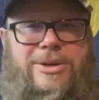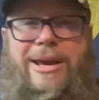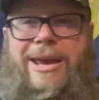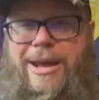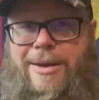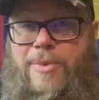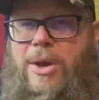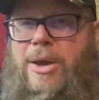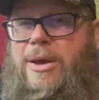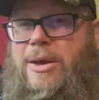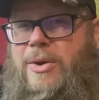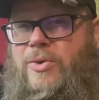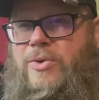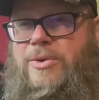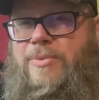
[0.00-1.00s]
Again,
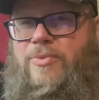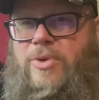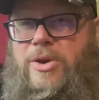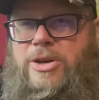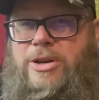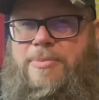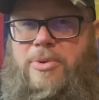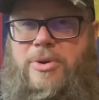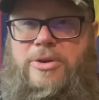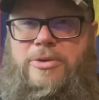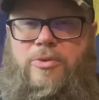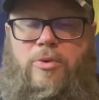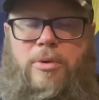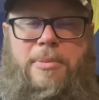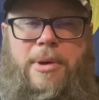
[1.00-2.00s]
some free shippers,
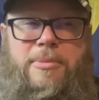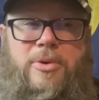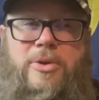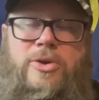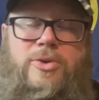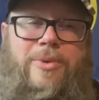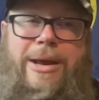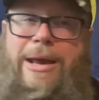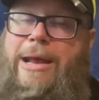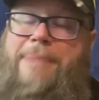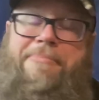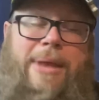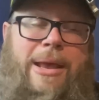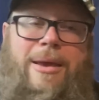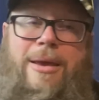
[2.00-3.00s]
remember, this weekend.
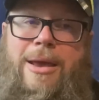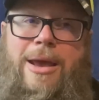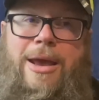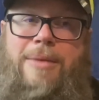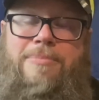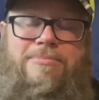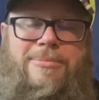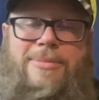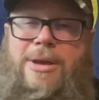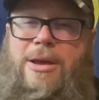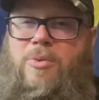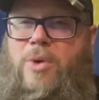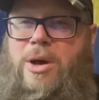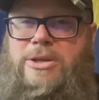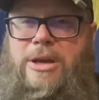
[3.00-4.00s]
It it
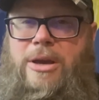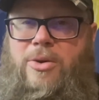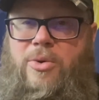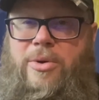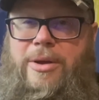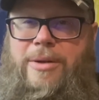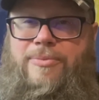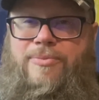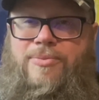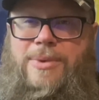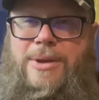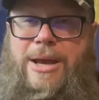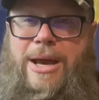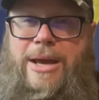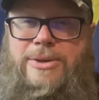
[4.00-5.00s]
wasn't good,
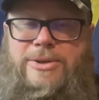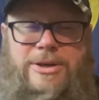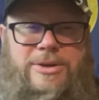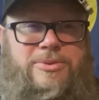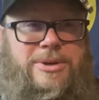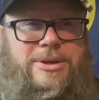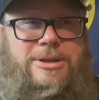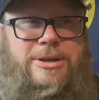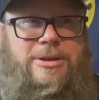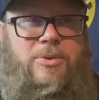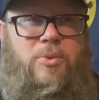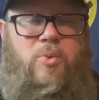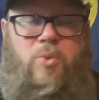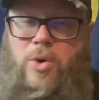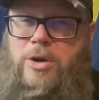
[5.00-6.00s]
guys. This was the
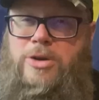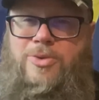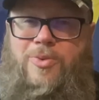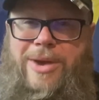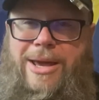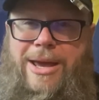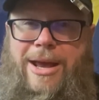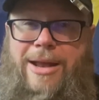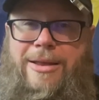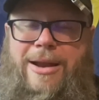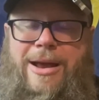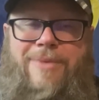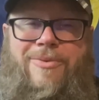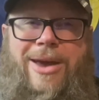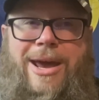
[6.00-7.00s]
worst weekend that
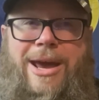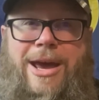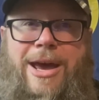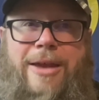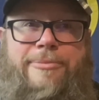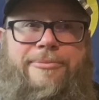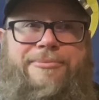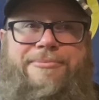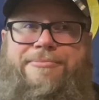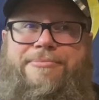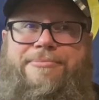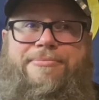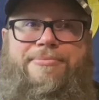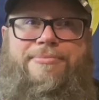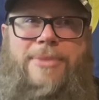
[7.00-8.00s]
I've had.
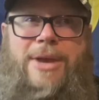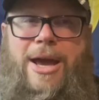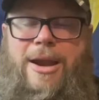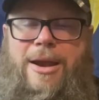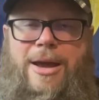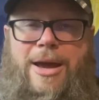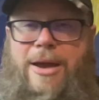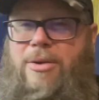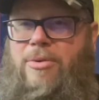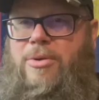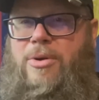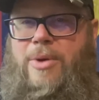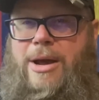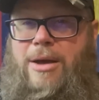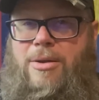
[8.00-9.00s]
I, I don't
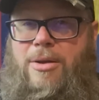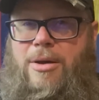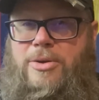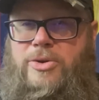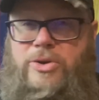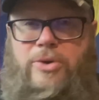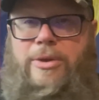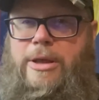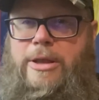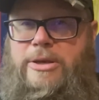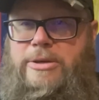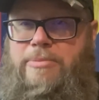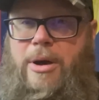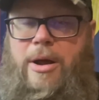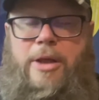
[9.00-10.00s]
know how long, certainly
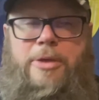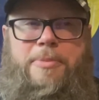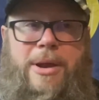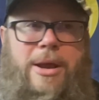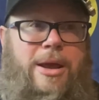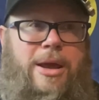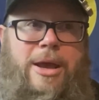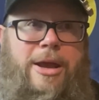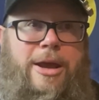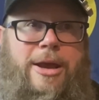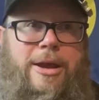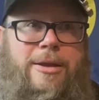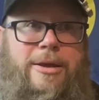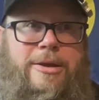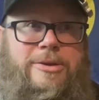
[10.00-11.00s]
this month, but
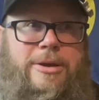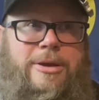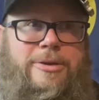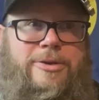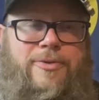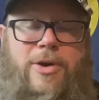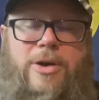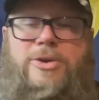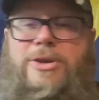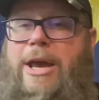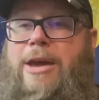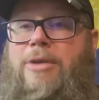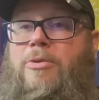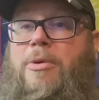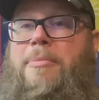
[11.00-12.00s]
it, as far as I
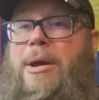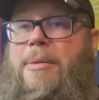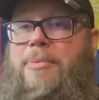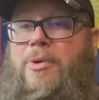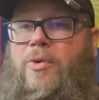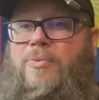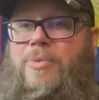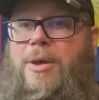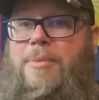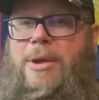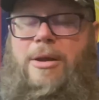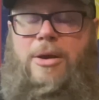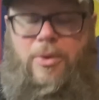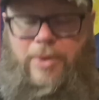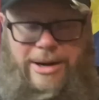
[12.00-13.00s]
can remember, I
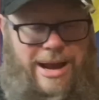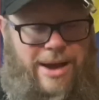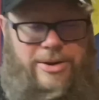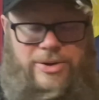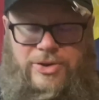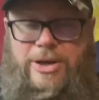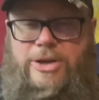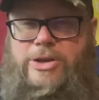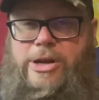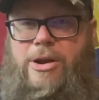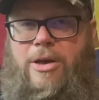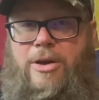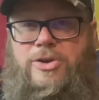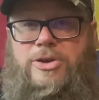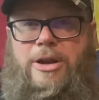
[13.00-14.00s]
mean, going down to sixty
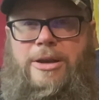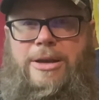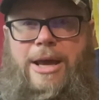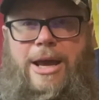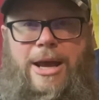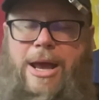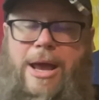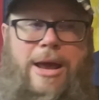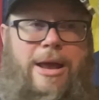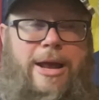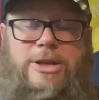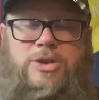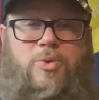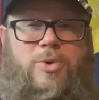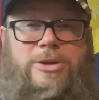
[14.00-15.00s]
dollars in a day,
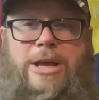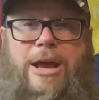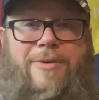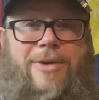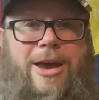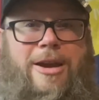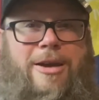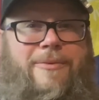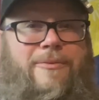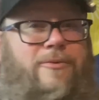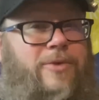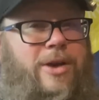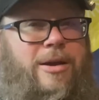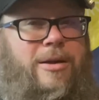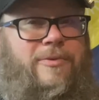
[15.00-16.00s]
that's the worst day I've had in a
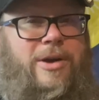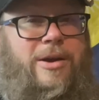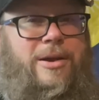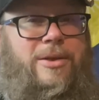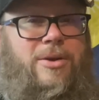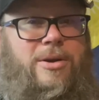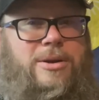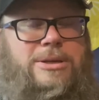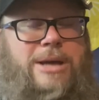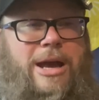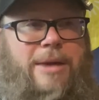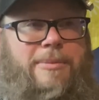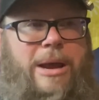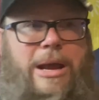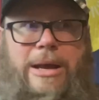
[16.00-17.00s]
very, very long
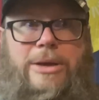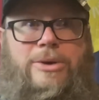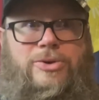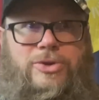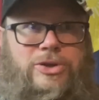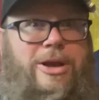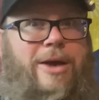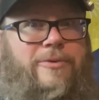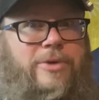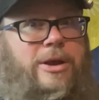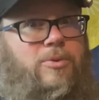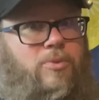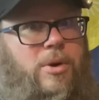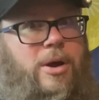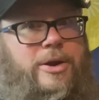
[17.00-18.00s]
time.
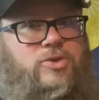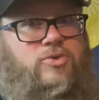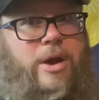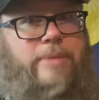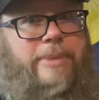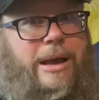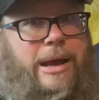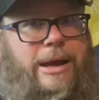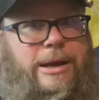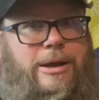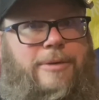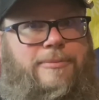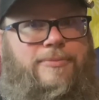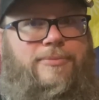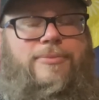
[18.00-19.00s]
seventy-one is right behind
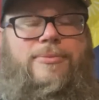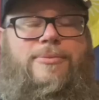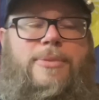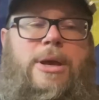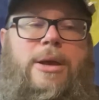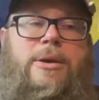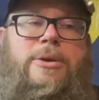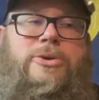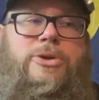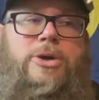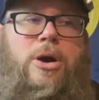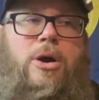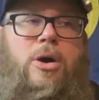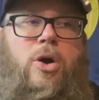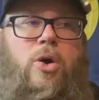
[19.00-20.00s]
it.
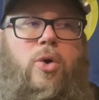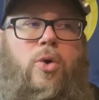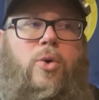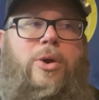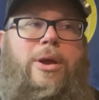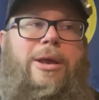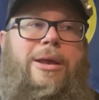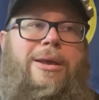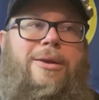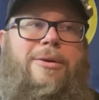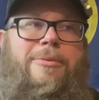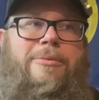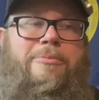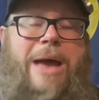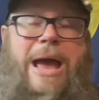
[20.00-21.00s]
So, you know,
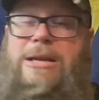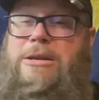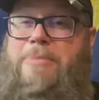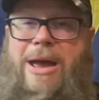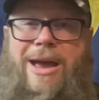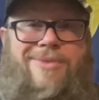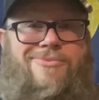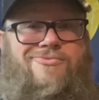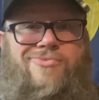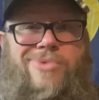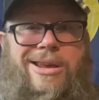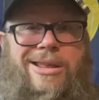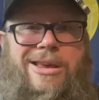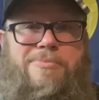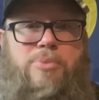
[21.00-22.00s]
back-to-back
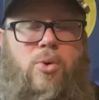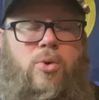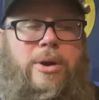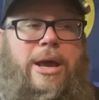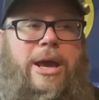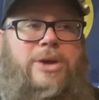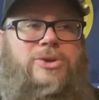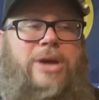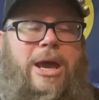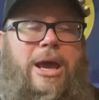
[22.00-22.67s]
really poor days.